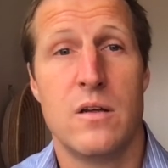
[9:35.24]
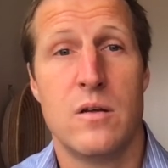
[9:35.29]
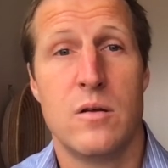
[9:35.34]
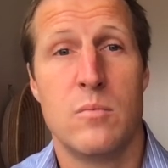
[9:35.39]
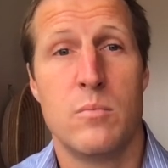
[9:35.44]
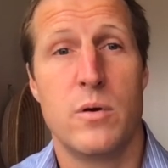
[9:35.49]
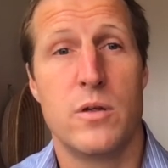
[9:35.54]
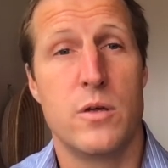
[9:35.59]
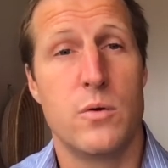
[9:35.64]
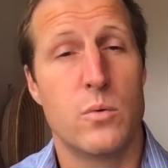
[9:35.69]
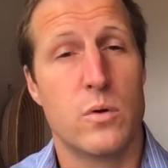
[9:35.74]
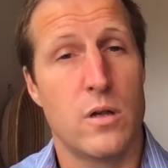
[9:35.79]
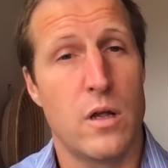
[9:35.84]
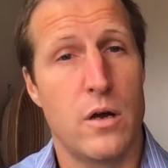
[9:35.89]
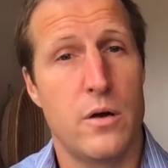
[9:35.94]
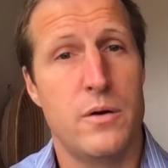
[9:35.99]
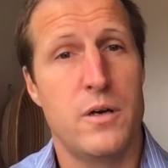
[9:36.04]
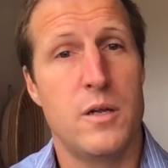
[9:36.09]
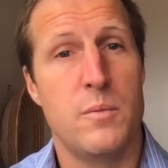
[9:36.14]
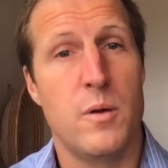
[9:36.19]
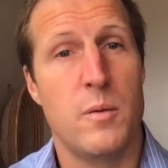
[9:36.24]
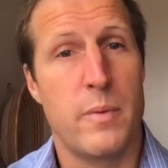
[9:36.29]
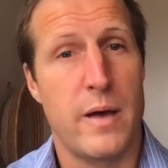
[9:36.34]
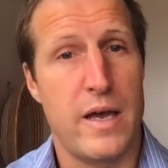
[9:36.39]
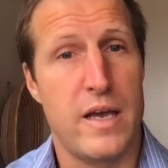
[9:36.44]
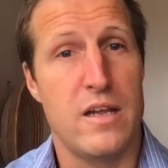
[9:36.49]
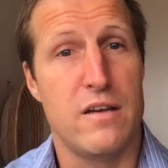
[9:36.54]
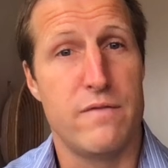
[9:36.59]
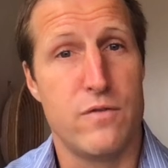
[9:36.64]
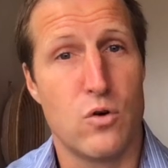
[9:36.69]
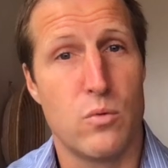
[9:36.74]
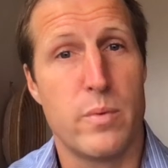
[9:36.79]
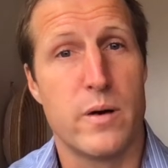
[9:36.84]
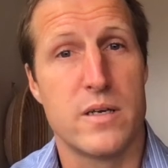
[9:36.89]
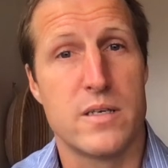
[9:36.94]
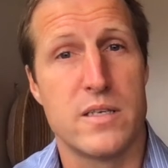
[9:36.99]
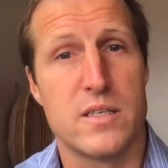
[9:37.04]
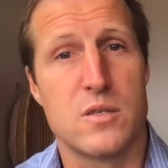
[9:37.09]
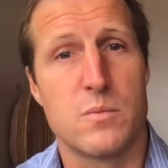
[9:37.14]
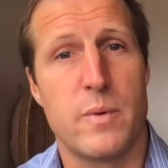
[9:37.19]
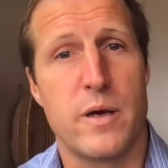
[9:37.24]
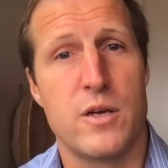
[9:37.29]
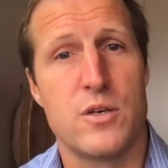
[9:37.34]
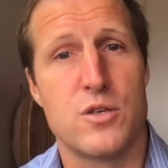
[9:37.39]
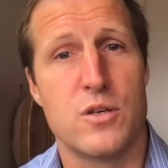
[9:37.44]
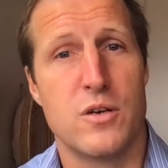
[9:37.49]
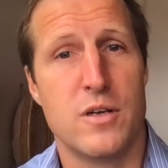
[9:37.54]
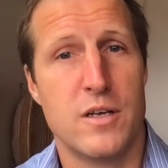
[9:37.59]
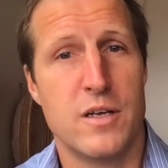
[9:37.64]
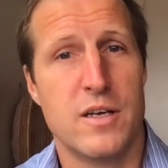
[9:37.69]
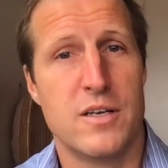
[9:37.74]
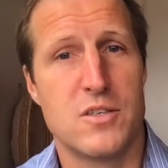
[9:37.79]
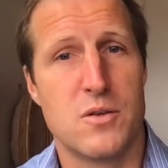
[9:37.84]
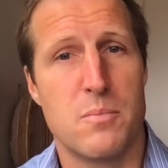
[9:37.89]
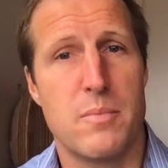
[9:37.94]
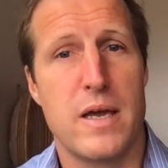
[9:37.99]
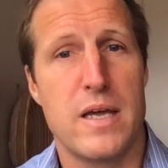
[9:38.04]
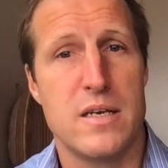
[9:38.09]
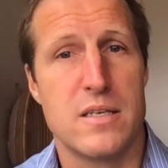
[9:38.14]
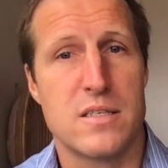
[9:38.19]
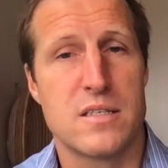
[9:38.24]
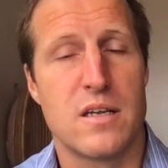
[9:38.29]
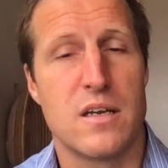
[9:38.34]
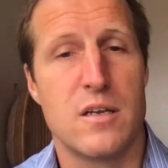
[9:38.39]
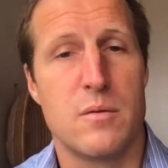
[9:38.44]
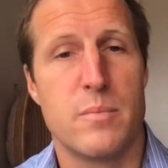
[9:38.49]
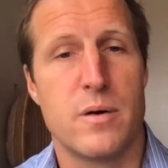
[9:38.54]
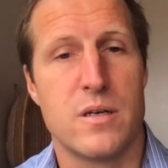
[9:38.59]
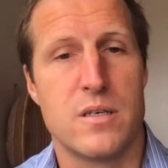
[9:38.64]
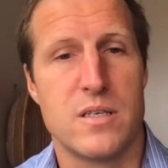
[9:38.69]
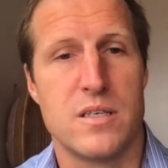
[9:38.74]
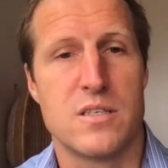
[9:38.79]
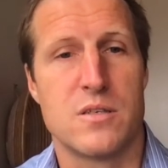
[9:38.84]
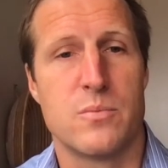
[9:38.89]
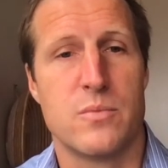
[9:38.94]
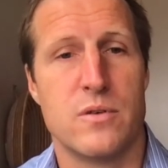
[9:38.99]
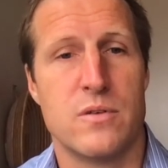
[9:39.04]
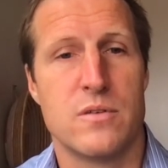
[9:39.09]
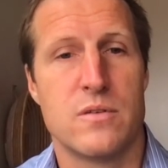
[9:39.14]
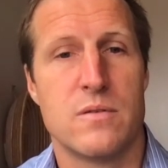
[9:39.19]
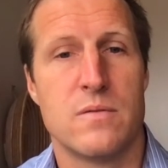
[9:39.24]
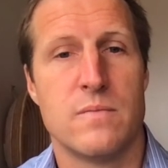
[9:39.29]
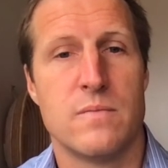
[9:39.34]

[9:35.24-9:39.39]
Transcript: but you will only be paid for your participation as a main study participant.